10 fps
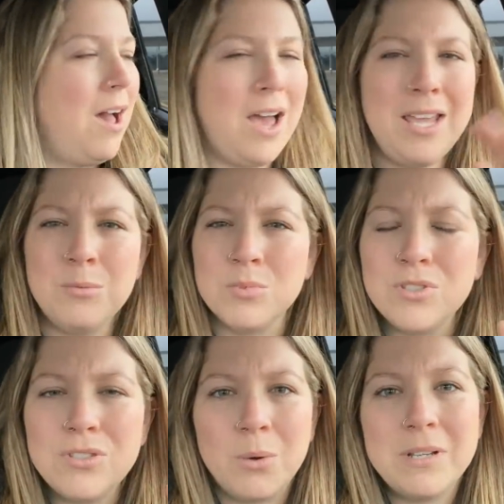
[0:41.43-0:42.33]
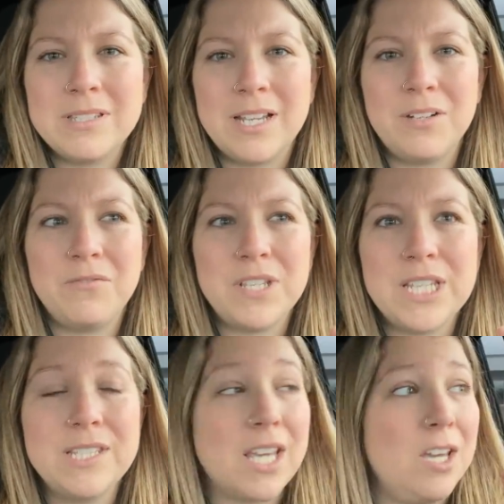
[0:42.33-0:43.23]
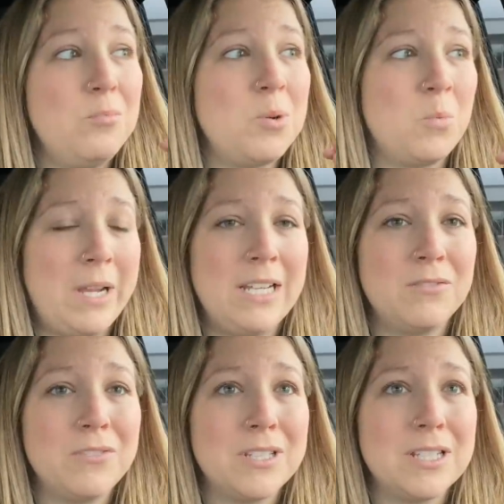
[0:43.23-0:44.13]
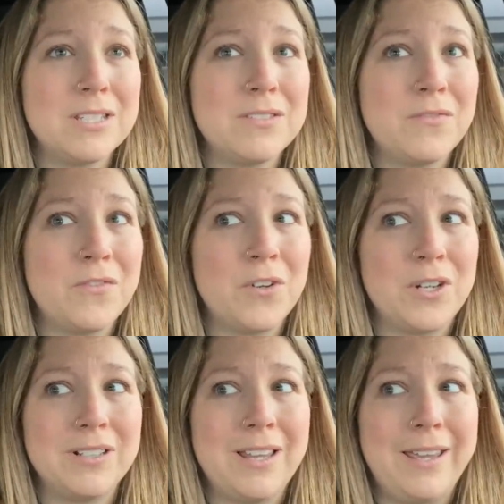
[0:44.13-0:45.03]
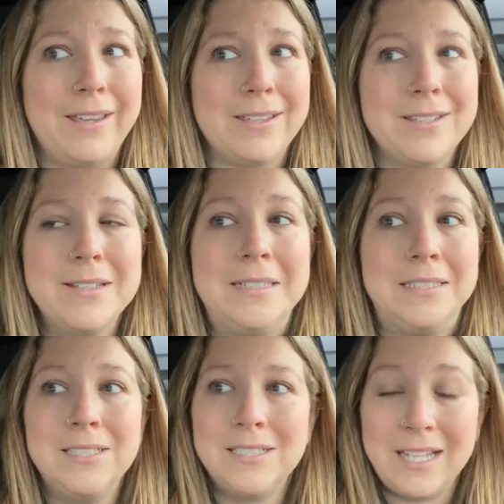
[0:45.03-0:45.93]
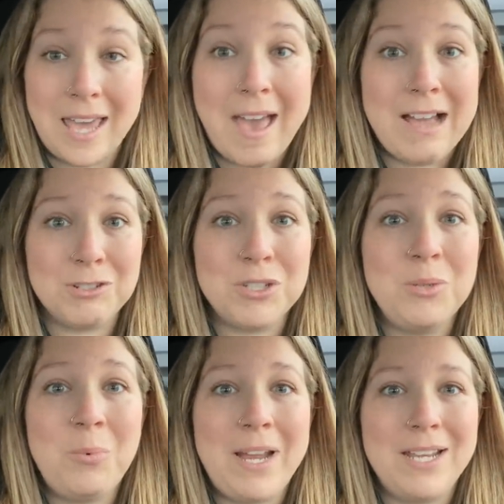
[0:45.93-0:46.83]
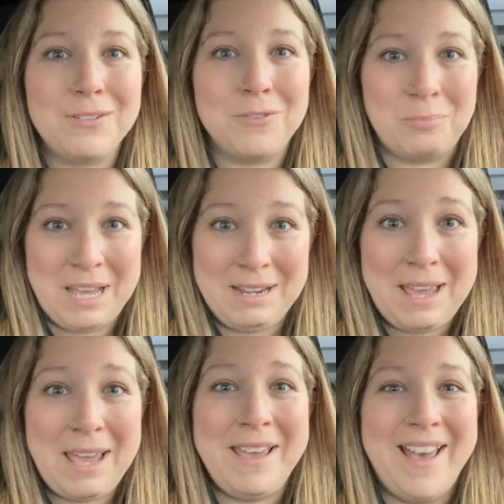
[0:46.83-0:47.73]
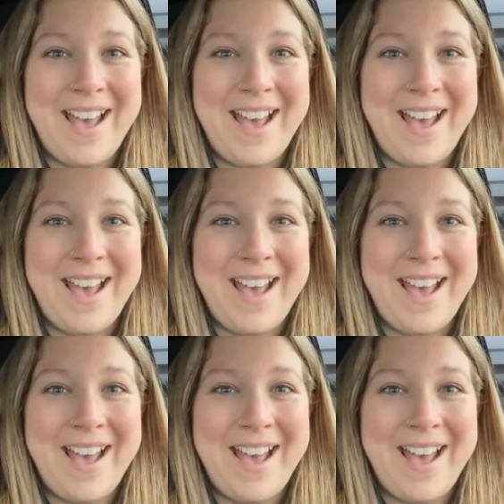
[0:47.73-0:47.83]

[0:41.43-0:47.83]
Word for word: I am so excited for this. I have been waiting for this for like actually waiting for payday